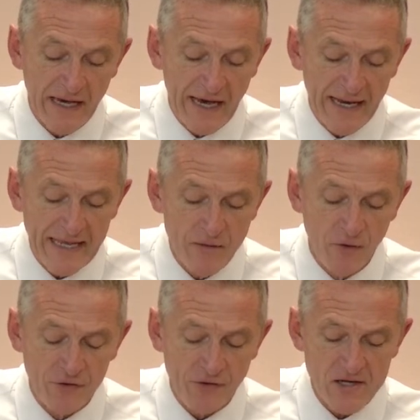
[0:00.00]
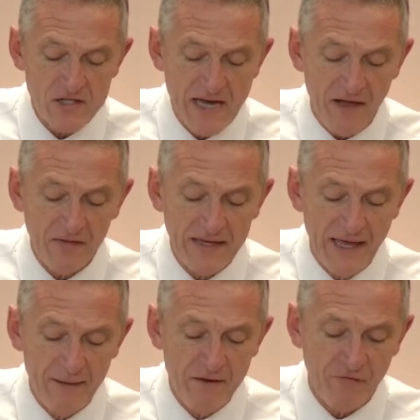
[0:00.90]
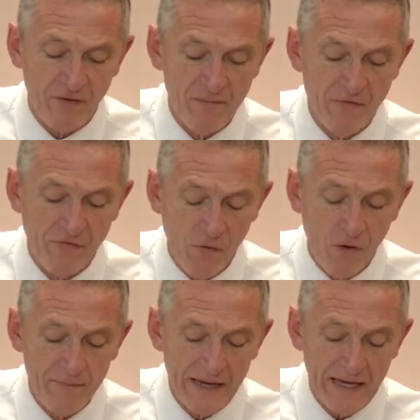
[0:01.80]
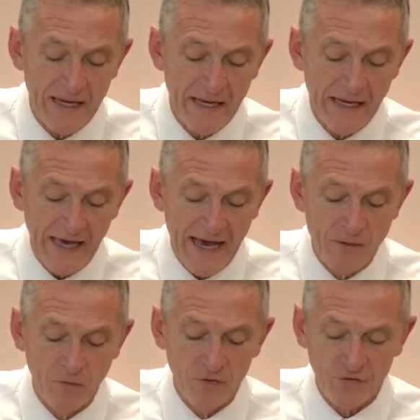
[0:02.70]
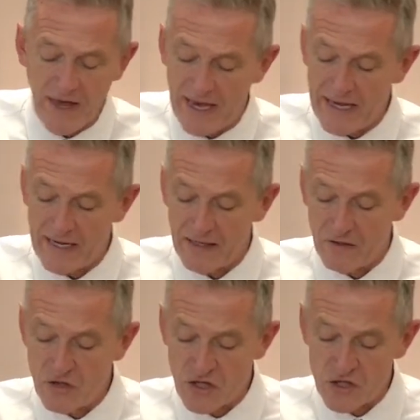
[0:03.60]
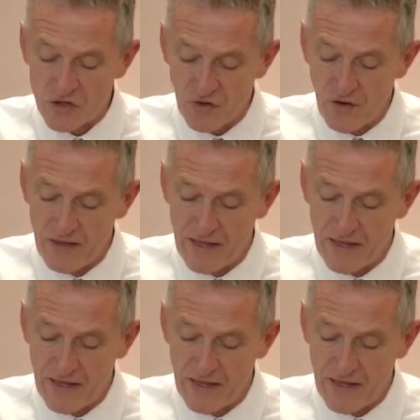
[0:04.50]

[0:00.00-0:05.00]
and he will thrust out the enemy from before me and will say, destroy